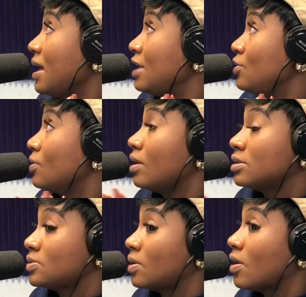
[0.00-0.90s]
And you're
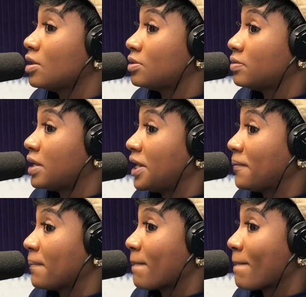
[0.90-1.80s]
also an author, right?
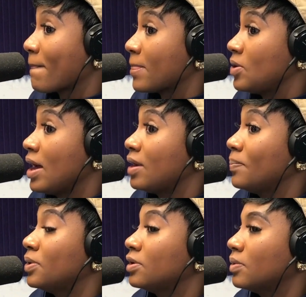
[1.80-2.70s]
You had a
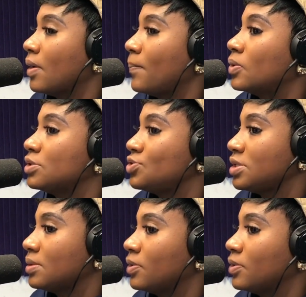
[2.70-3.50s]
book of poetry.